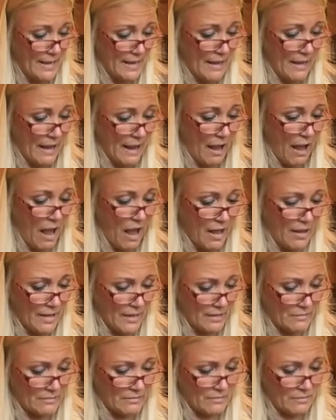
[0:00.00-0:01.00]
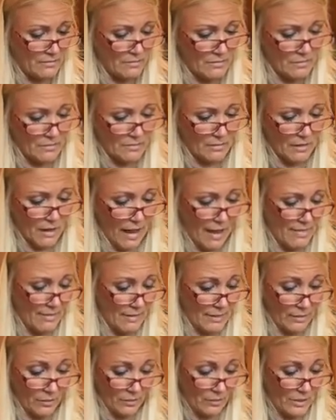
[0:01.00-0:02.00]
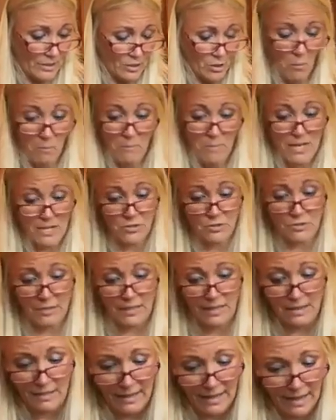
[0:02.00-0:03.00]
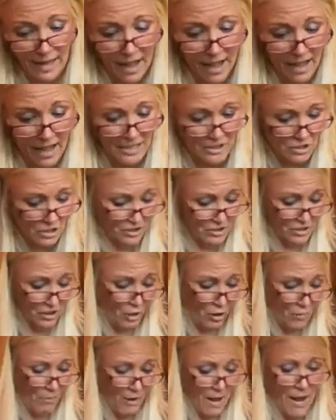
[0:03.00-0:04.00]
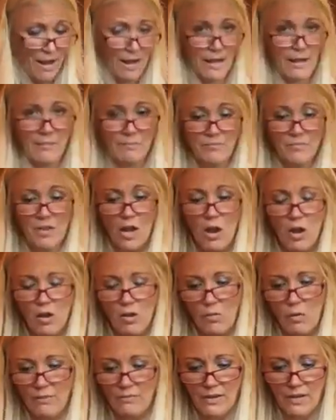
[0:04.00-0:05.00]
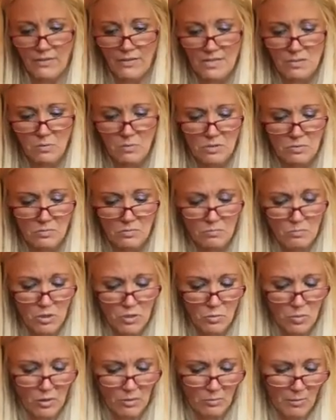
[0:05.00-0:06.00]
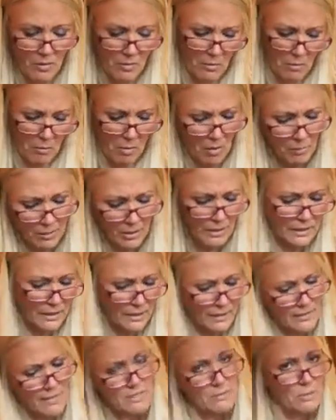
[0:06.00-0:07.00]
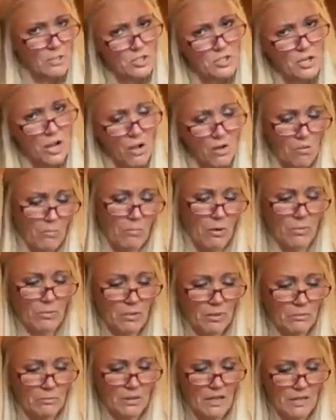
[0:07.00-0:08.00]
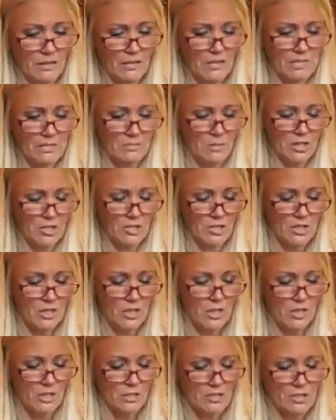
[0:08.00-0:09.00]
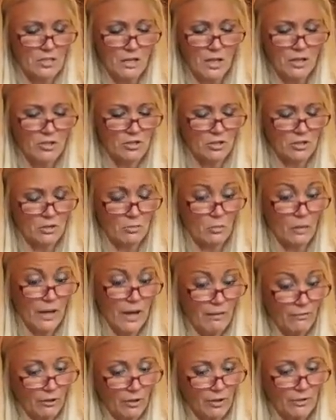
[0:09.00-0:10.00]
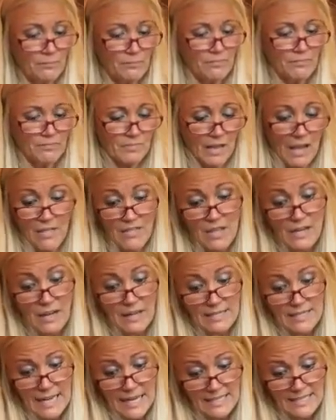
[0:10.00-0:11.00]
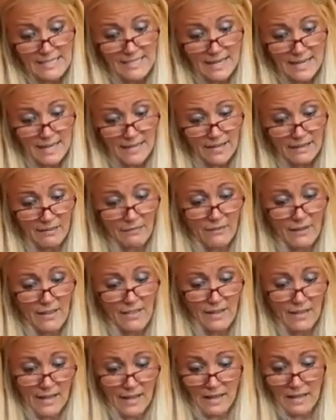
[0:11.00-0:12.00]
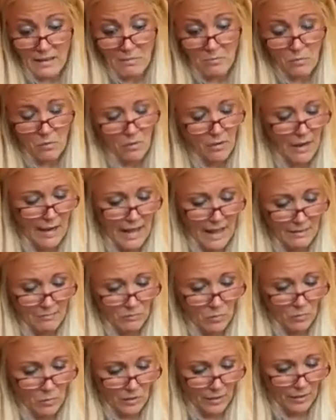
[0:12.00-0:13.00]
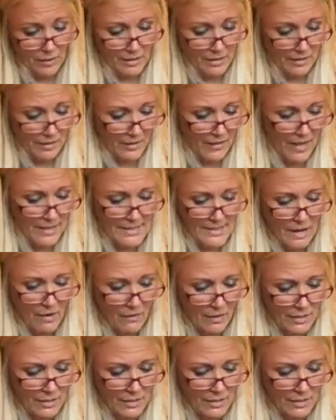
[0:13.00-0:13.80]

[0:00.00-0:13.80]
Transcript: don't measure anything. I just go by, oh, I've got this much watermelon. I'm probably going to need this much salt. I'm probably going to need this much cilantro, whatever. And then I taste it. And if I think I need more, I add more. And that's how I do with almost all my recipes.